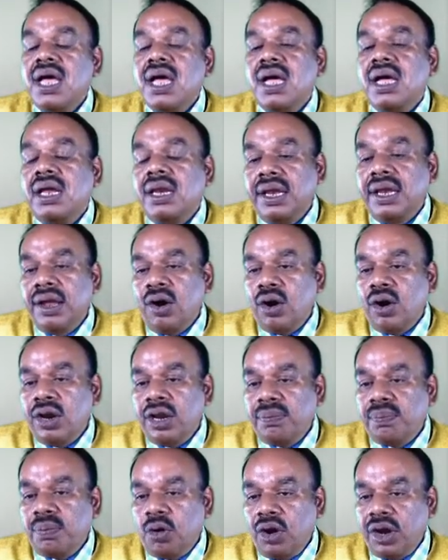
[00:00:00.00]

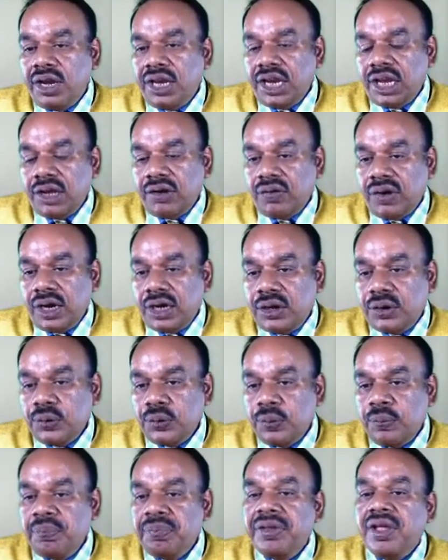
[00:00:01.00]
reorder point equal
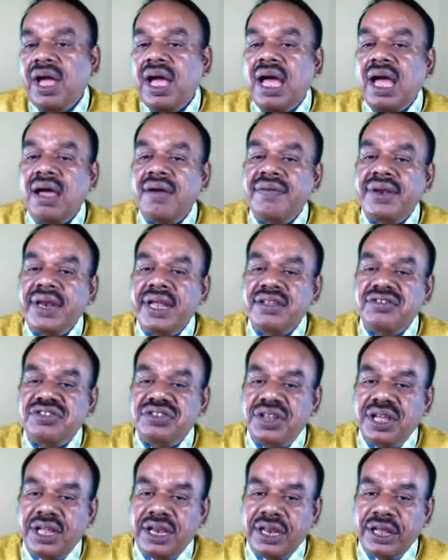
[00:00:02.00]
to average
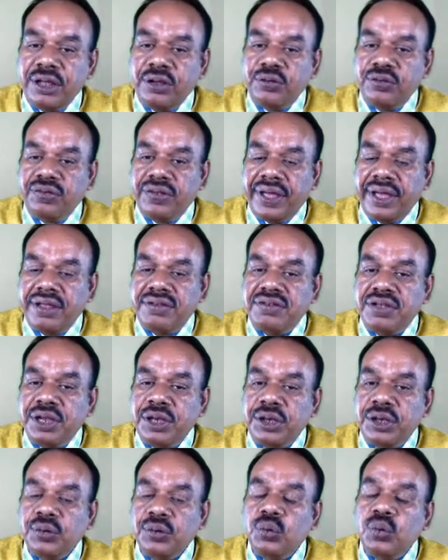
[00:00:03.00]
daily usage
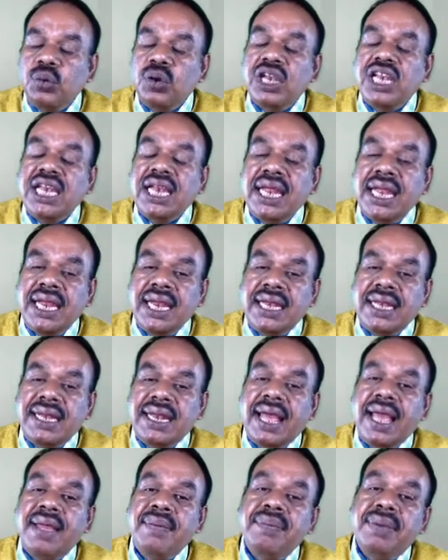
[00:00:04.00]
into lead
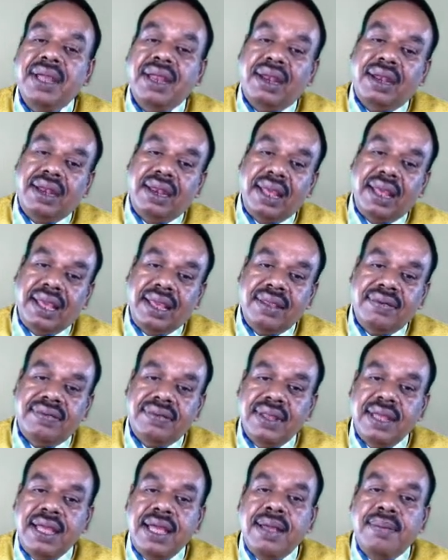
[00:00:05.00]
time in days
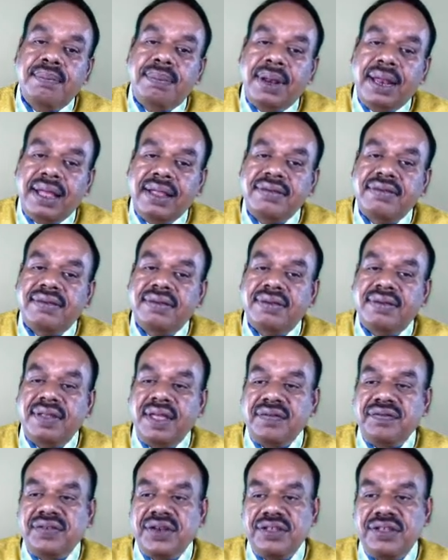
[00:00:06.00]
plus
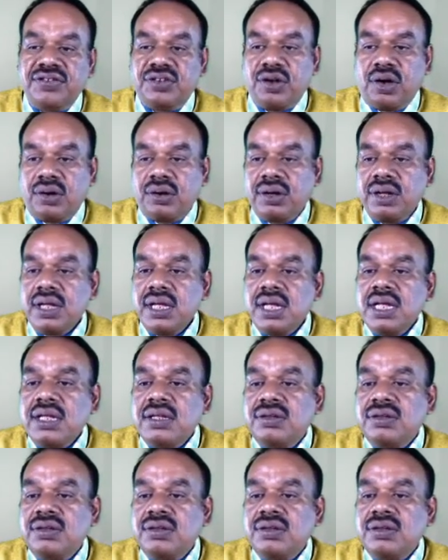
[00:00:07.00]
safety stock.